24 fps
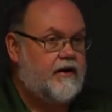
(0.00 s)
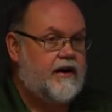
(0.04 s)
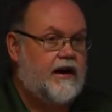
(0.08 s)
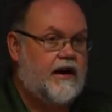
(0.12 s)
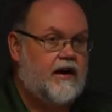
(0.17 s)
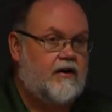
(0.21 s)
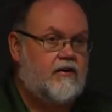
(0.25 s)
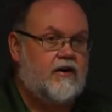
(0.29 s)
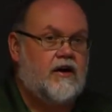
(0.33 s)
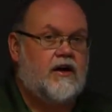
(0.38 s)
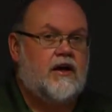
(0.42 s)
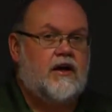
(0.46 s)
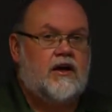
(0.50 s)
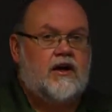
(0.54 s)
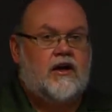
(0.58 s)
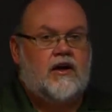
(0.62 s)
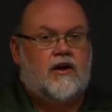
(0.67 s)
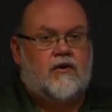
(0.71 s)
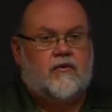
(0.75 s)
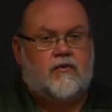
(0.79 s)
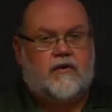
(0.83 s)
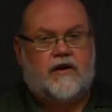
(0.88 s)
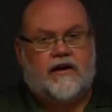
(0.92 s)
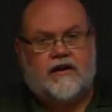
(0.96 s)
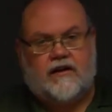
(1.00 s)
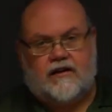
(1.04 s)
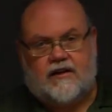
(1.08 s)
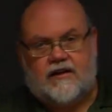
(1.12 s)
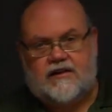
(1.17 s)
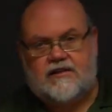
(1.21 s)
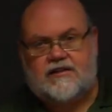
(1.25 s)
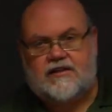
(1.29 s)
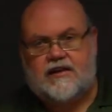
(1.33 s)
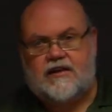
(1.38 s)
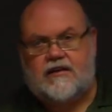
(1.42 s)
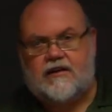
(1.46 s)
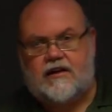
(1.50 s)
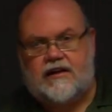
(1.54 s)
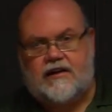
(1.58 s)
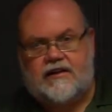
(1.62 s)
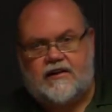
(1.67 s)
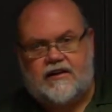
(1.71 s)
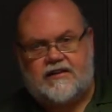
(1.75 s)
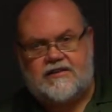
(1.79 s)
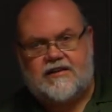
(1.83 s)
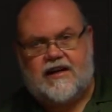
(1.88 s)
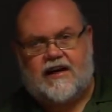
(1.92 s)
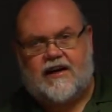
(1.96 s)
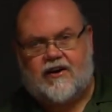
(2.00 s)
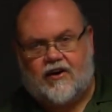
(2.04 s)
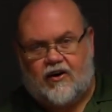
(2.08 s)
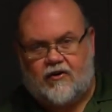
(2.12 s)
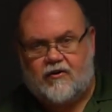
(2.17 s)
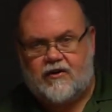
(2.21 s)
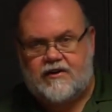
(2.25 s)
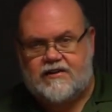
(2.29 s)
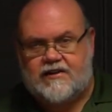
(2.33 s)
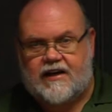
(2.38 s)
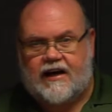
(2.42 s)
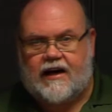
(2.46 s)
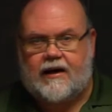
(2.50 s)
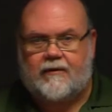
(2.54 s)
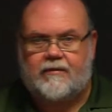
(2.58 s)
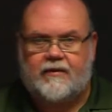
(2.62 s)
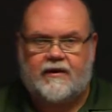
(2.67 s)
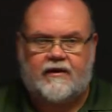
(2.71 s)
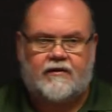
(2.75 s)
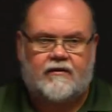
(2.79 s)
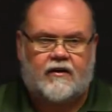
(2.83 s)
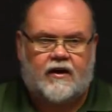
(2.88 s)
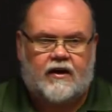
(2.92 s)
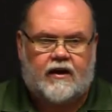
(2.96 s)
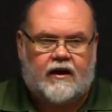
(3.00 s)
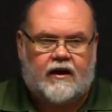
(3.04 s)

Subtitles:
Now, realistically, does that always happen?